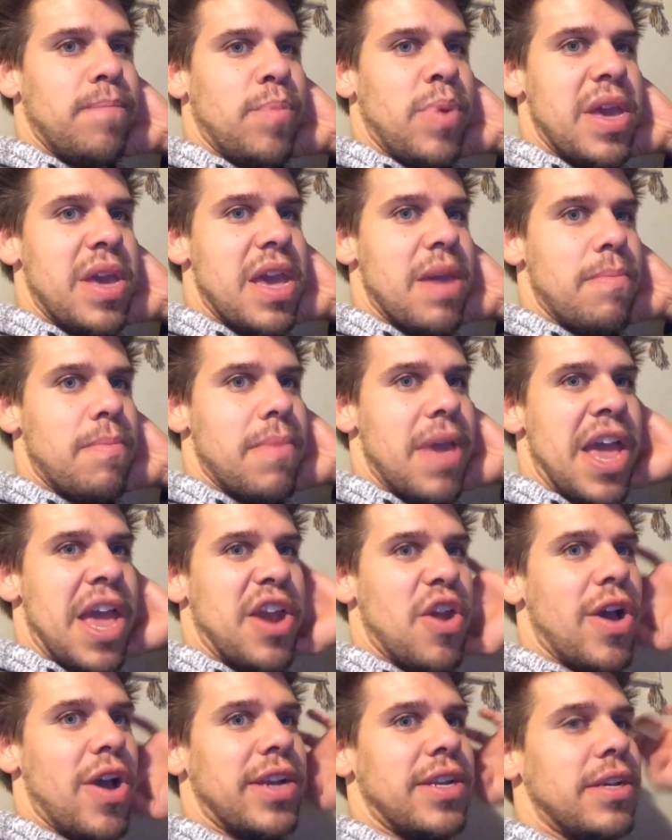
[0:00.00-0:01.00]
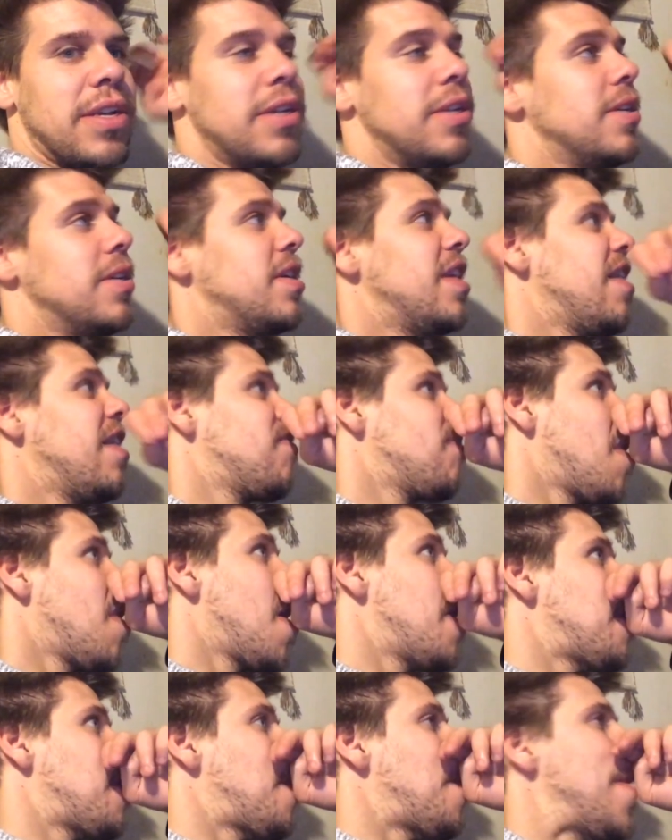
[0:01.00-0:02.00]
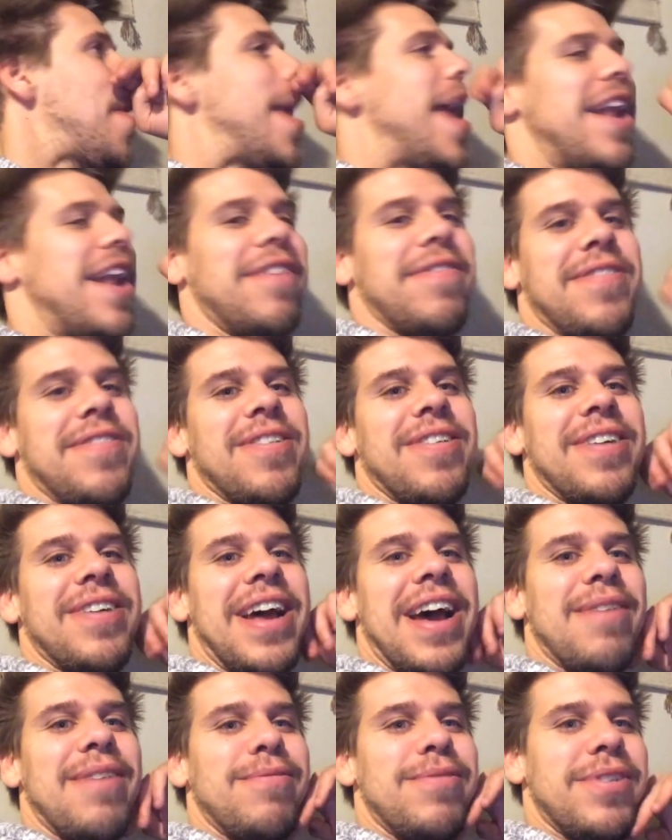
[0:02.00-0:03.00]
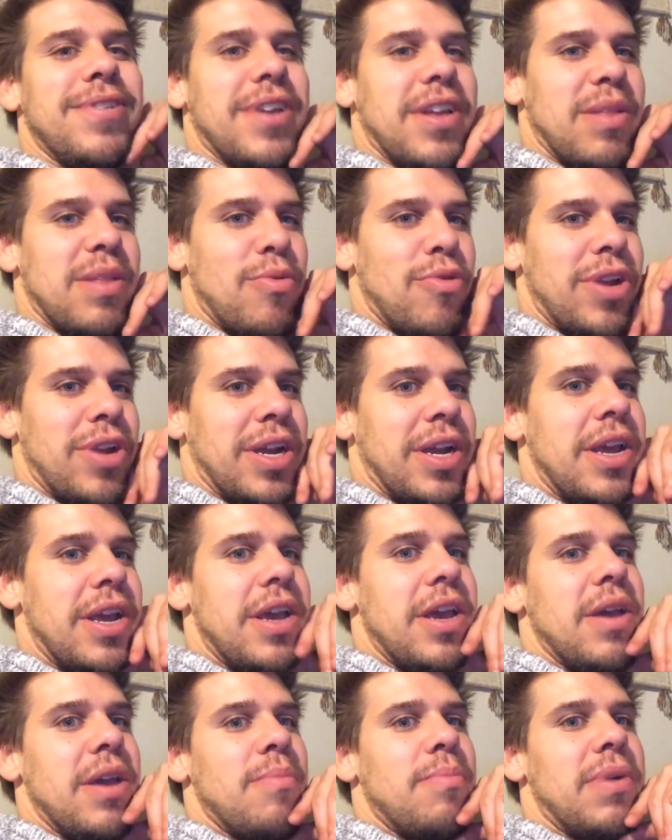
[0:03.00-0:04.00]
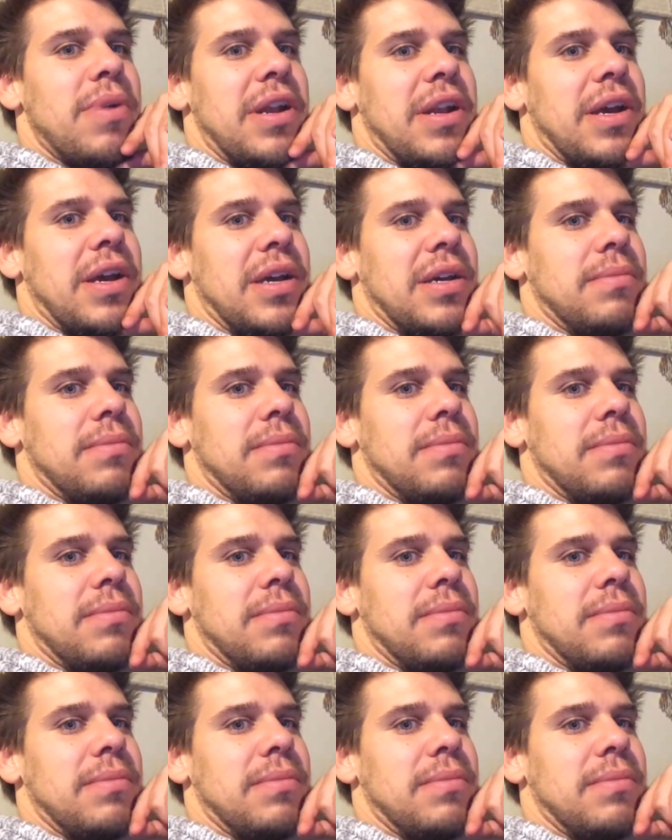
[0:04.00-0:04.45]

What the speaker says: PM at night. That's right. And I've got work in the morning. But